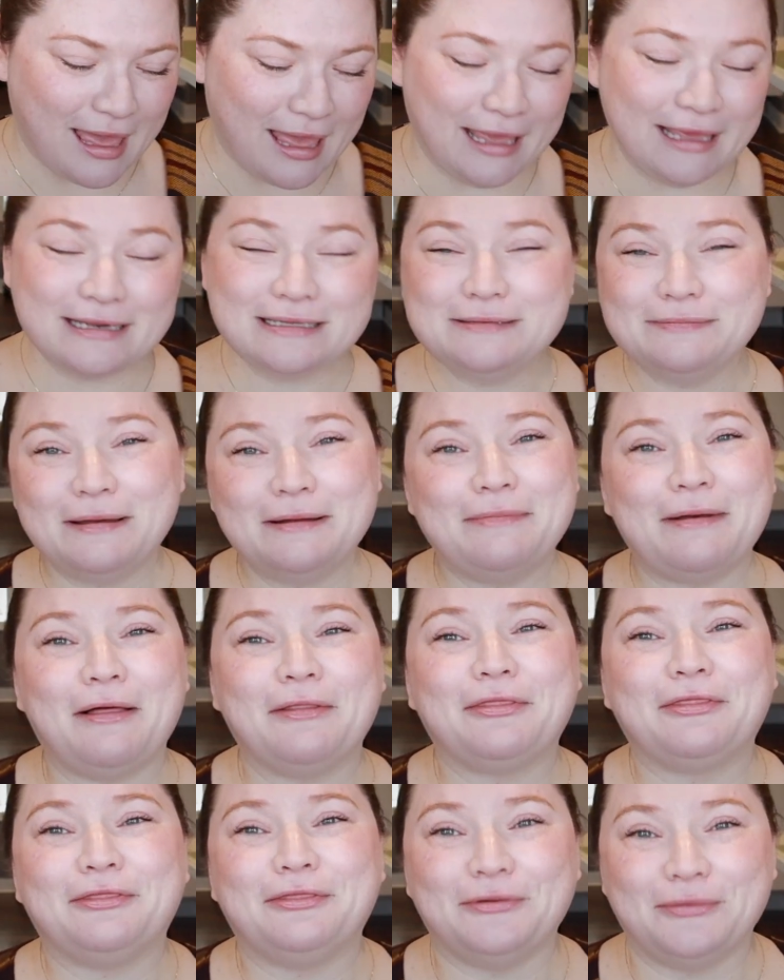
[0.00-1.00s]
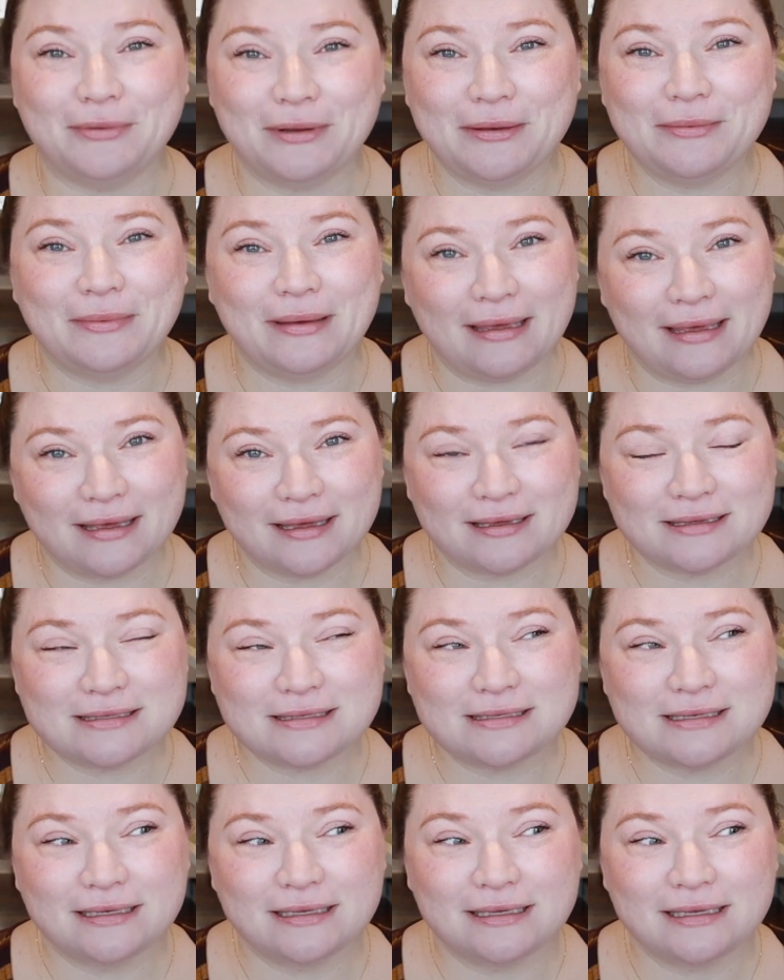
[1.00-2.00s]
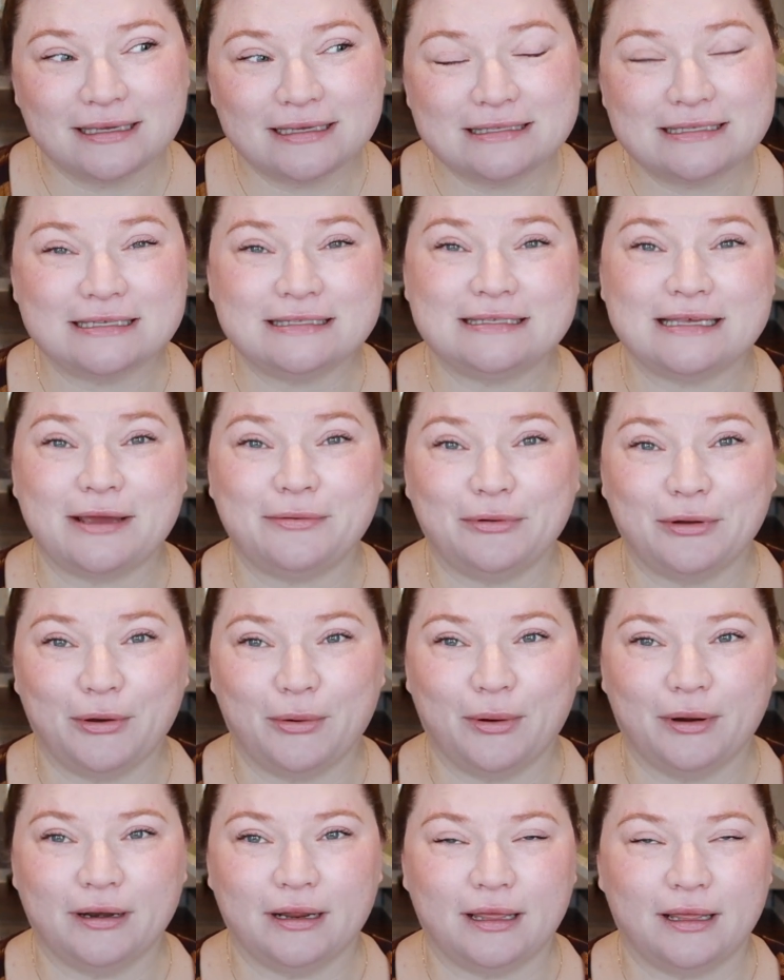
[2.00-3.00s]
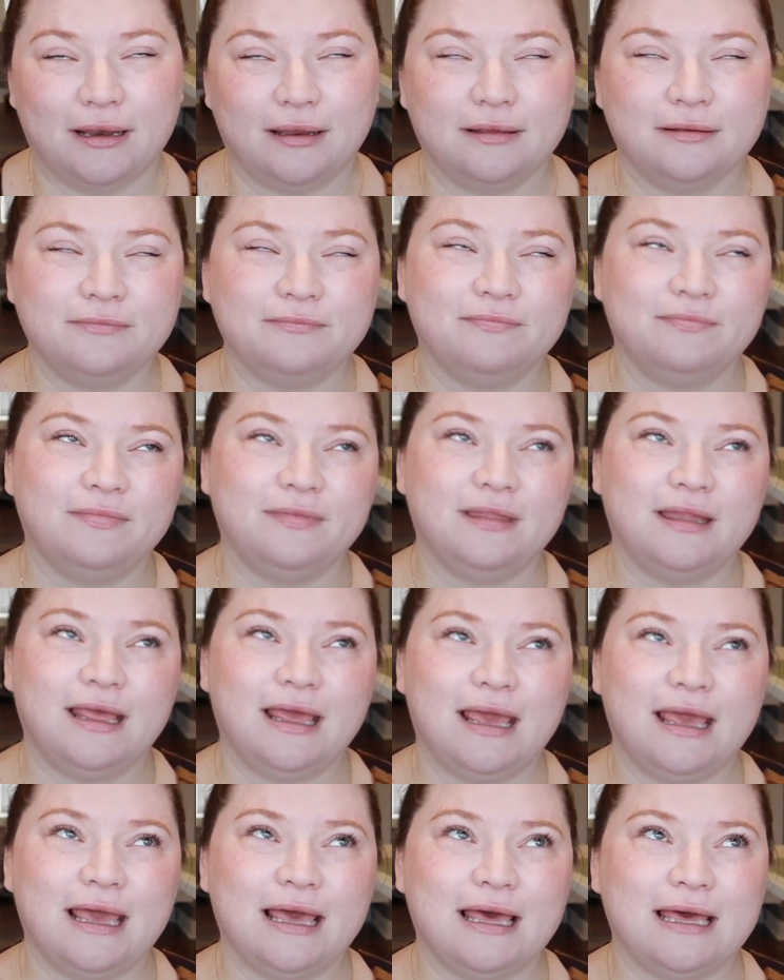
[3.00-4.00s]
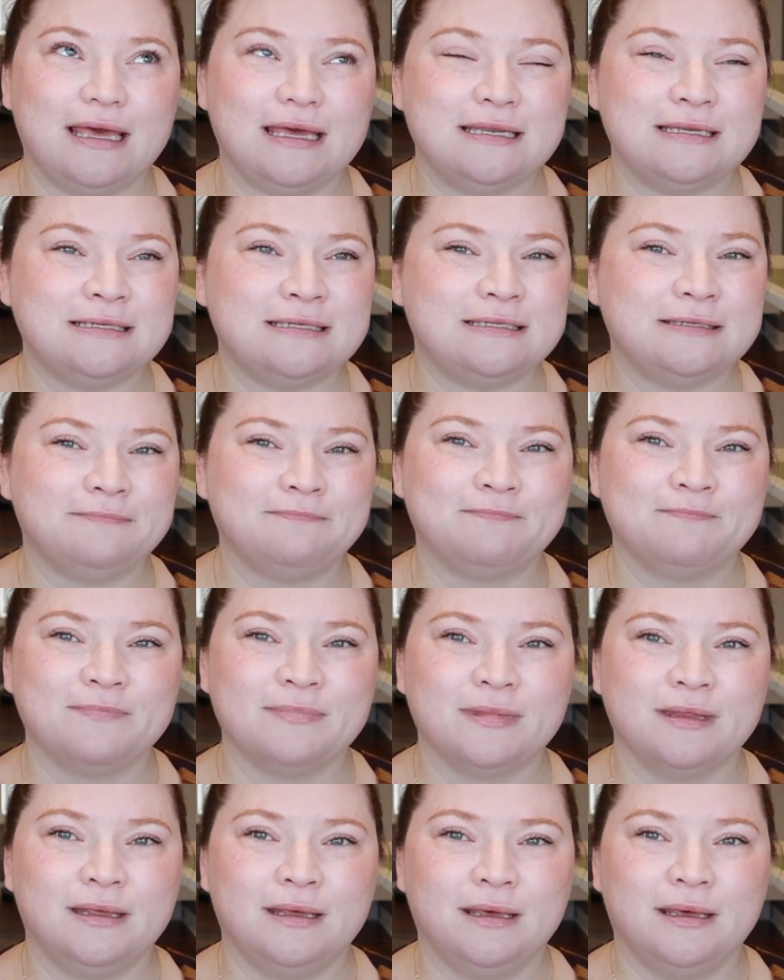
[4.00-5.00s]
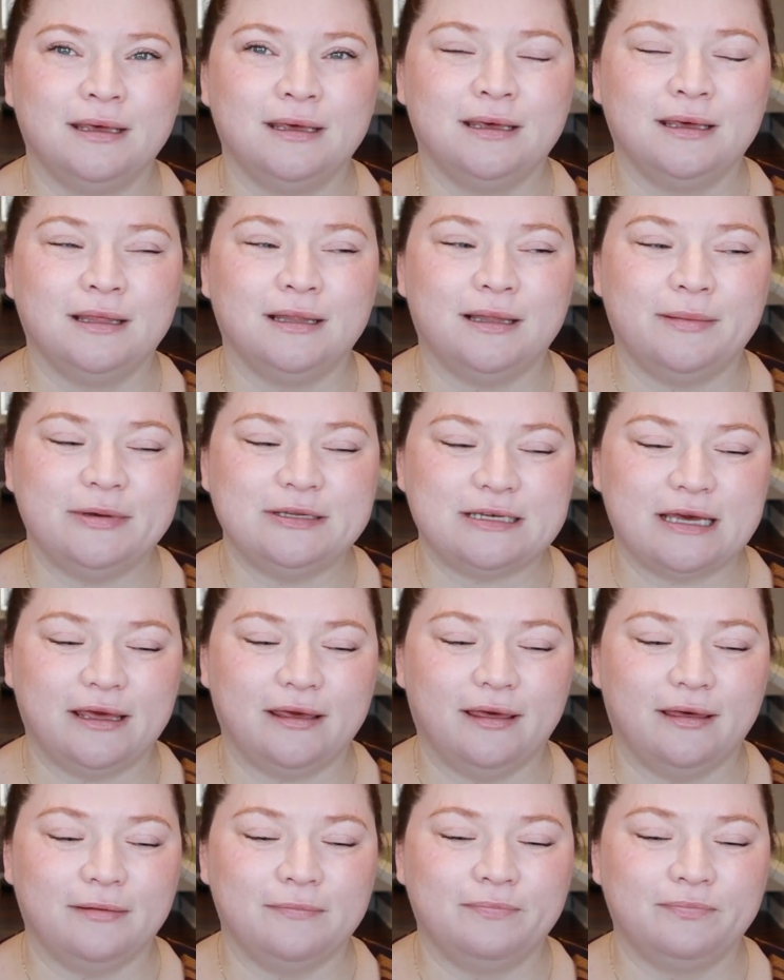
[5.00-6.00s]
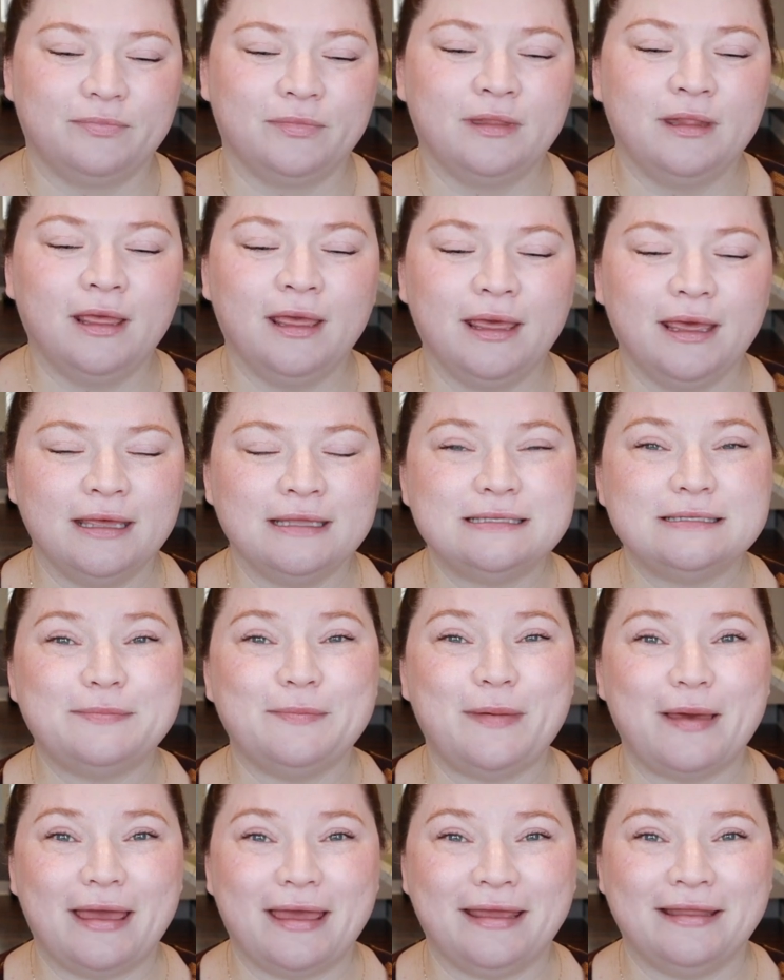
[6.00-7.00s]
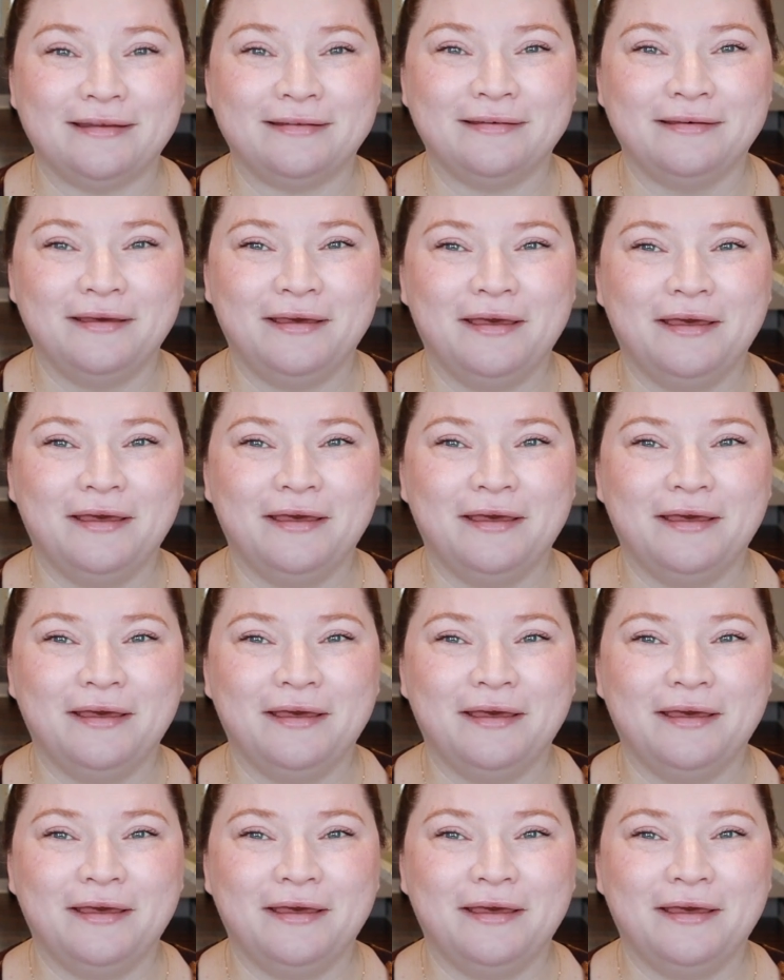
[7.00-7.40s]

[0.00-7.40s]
It has been about 3 weeks since I recorded, and let me tell you, it's been